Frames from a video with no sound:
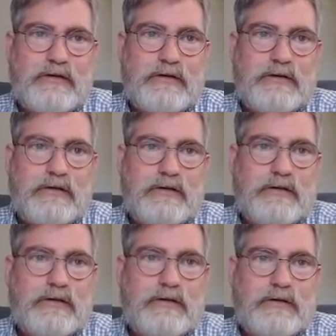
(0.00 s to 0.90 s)

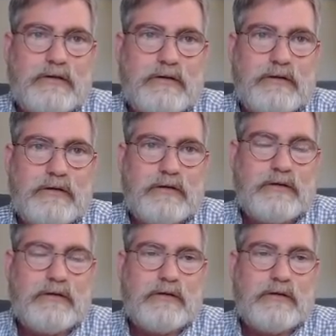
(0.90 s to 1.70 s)
(silence)